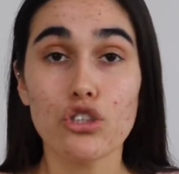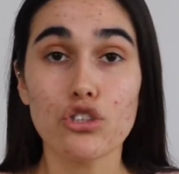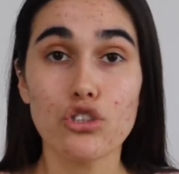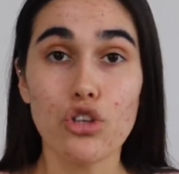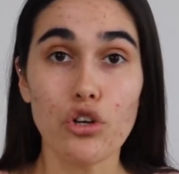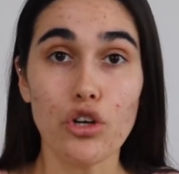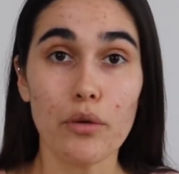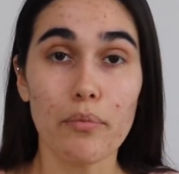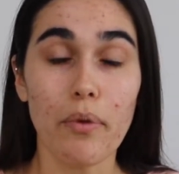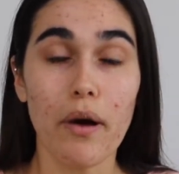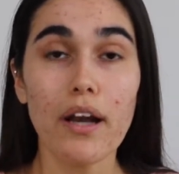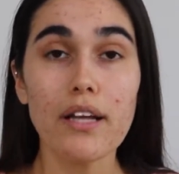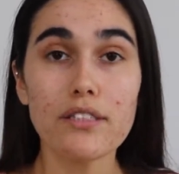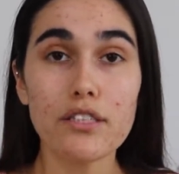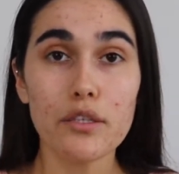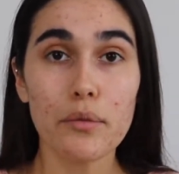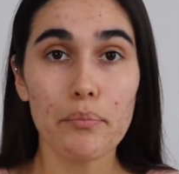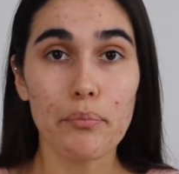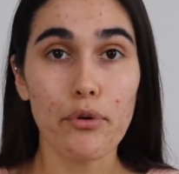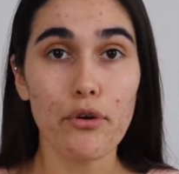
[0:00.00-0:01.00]
So your body's
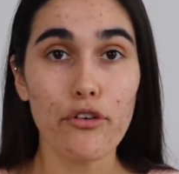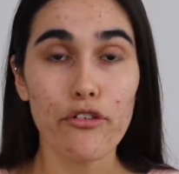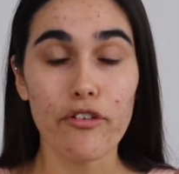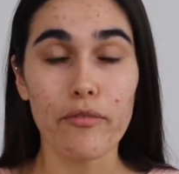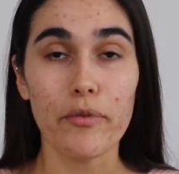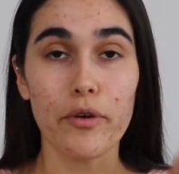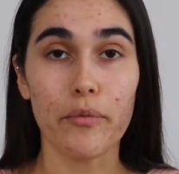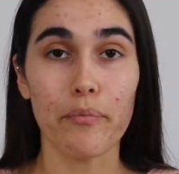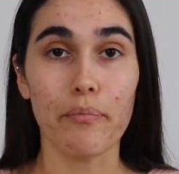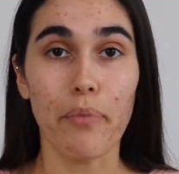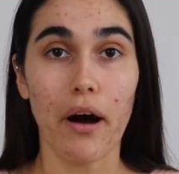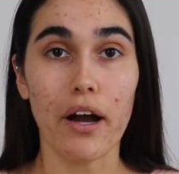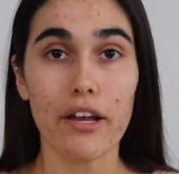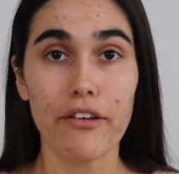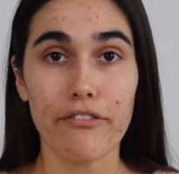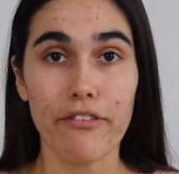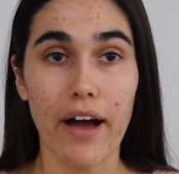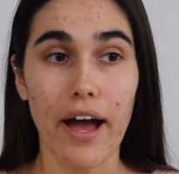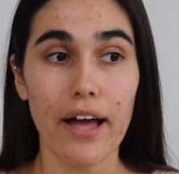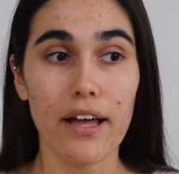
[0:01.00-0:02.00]
gonna pull from your body
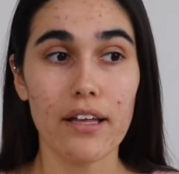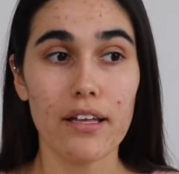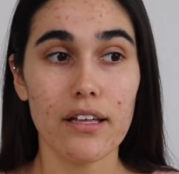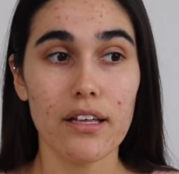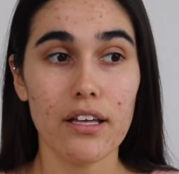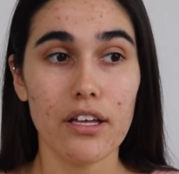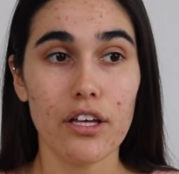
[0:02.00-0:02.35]
fat.